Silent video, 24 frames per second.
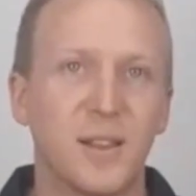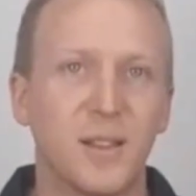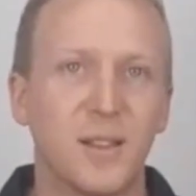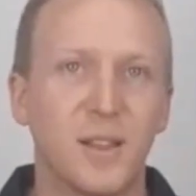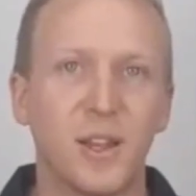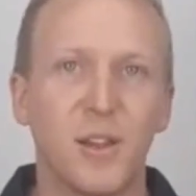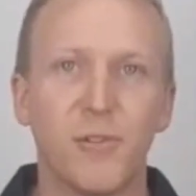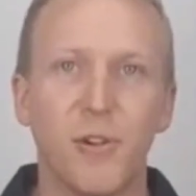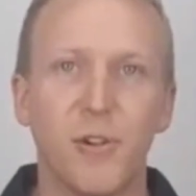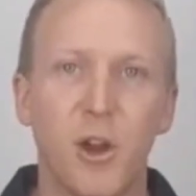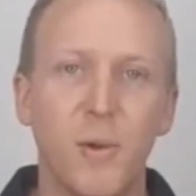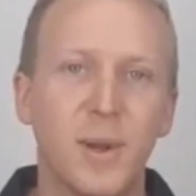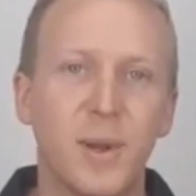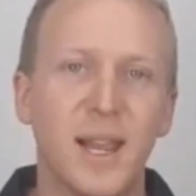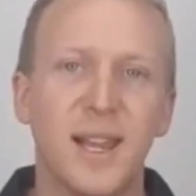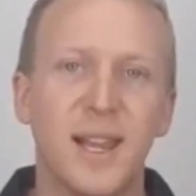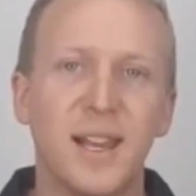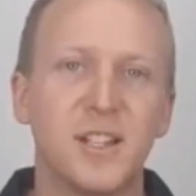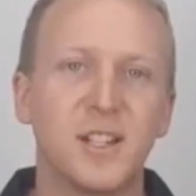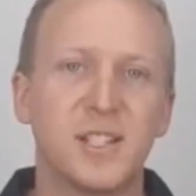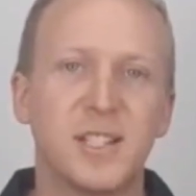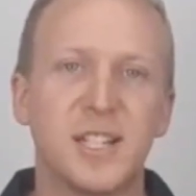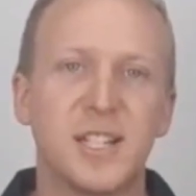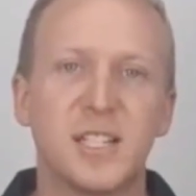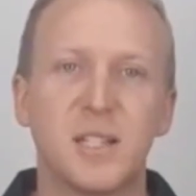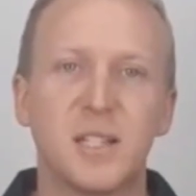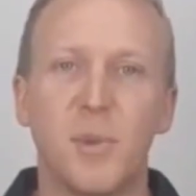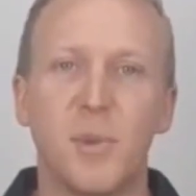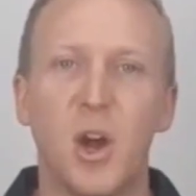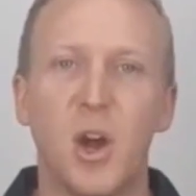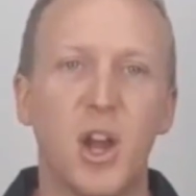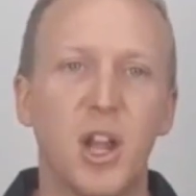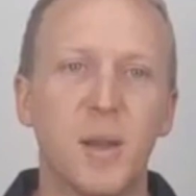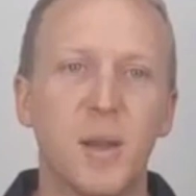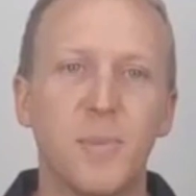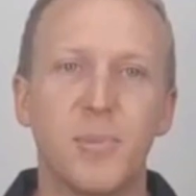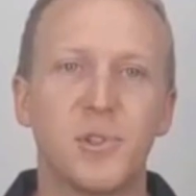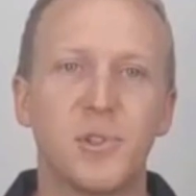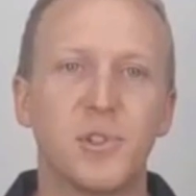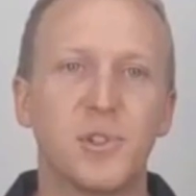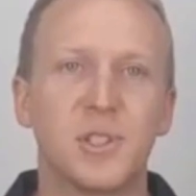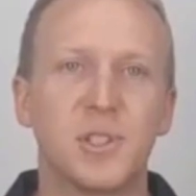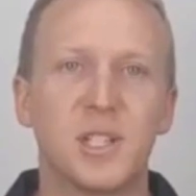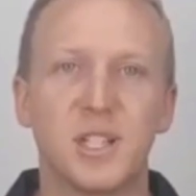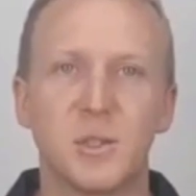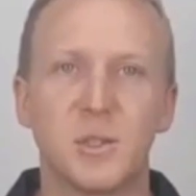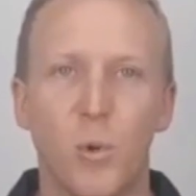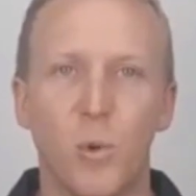the aerobic energy system only
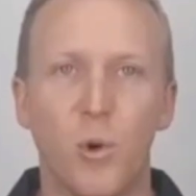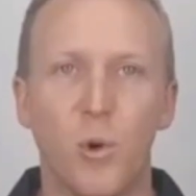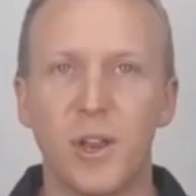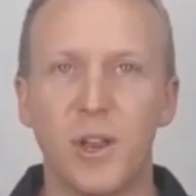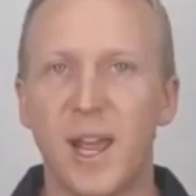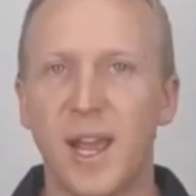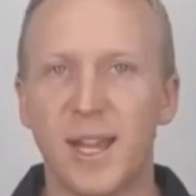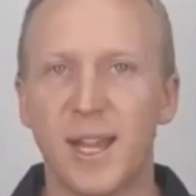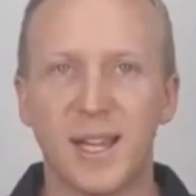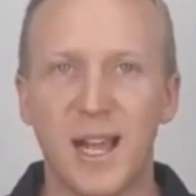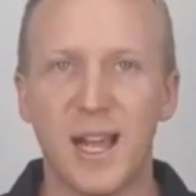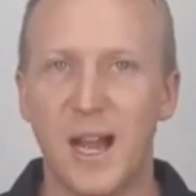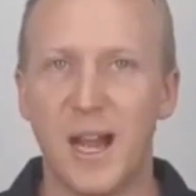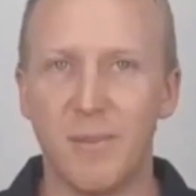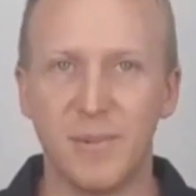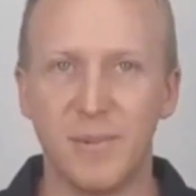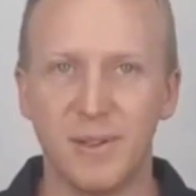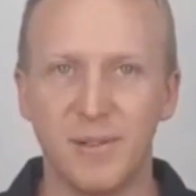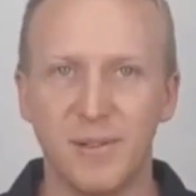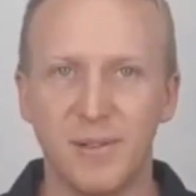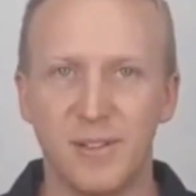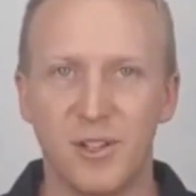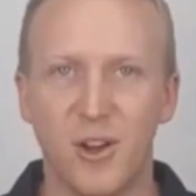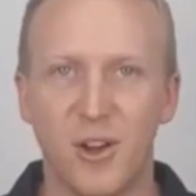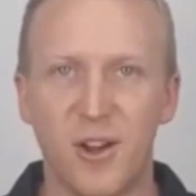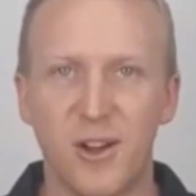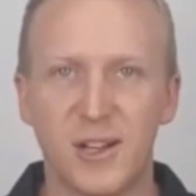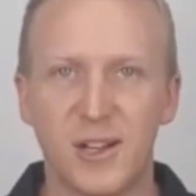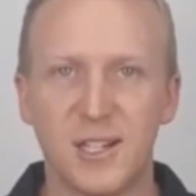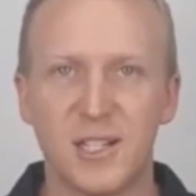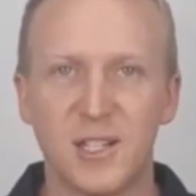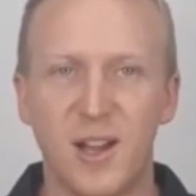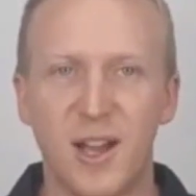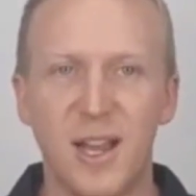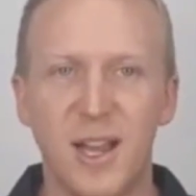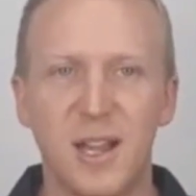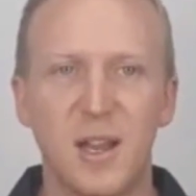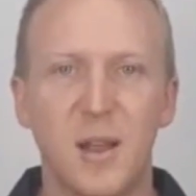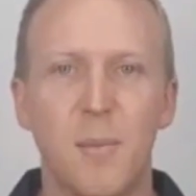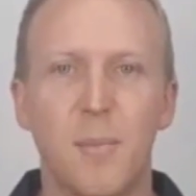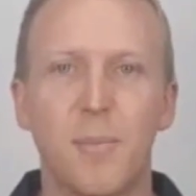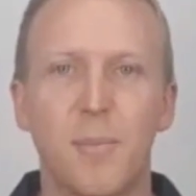produces water and carbon dioxide,